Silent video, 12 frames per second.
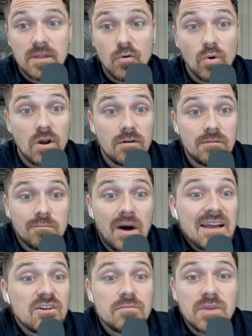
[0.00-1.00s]
where
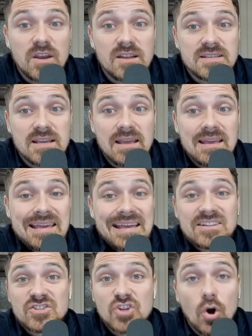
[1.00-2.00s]
my community
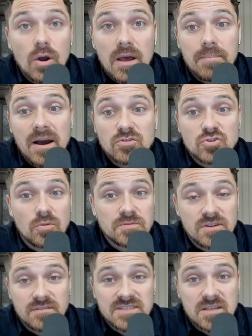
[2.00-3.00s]
can talk about drop
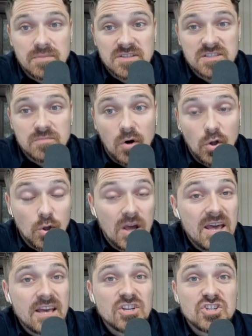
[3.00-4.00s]
servicing business model,
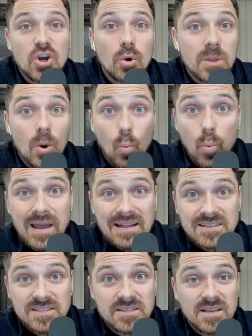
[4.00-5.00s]
show the
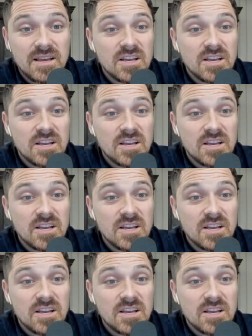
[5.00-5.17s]
wins,